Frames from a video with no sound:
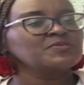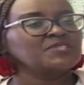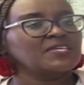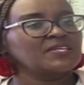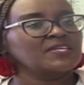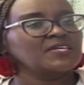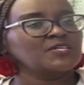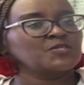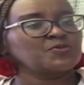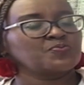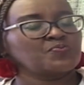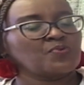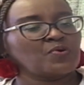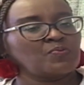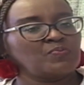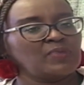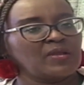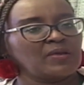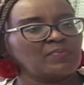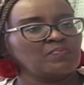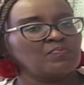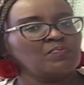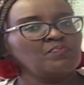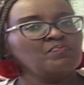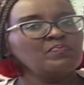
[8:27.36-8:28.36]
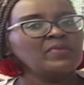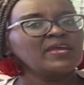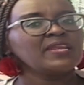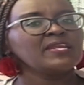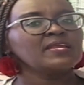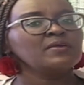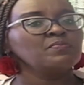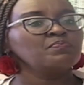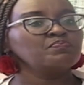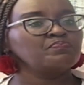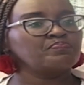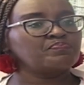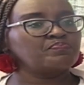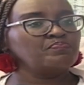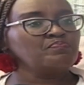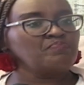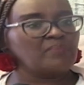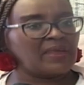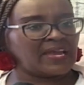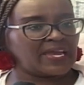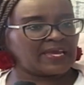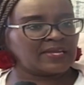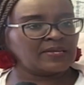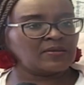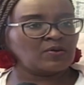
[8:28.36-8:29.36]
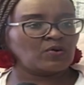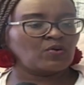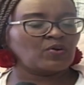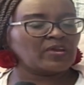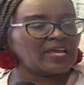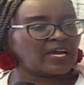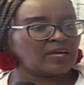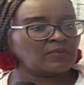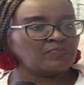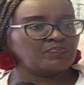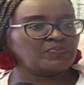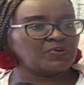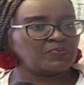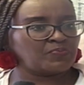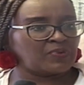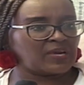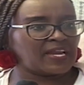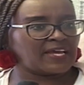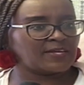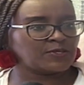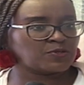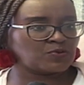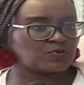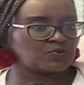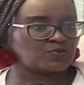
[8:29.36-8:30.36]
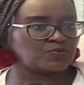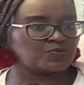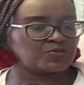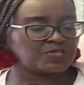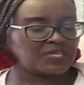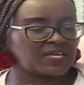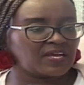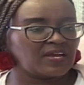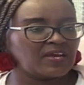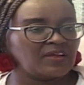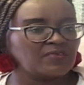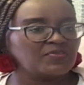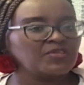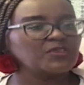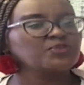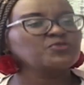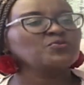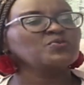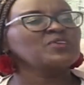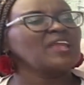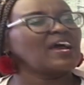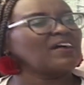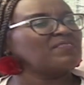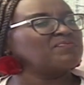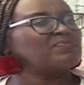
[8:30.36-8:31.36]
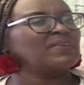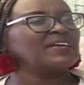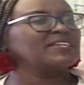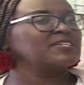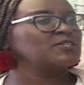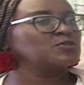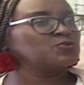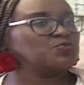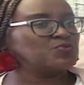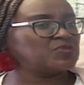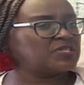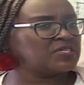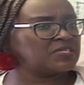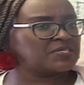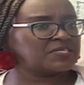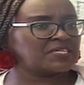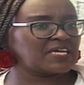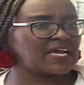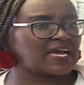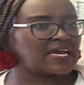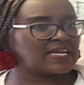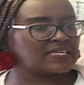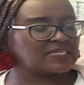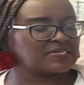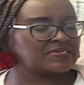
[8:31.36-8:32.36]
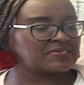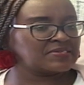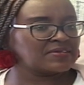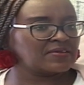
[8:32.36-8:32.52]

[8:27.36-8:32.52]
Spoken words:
the next problem. Many men or young people I talk to say they don't have money to date girls.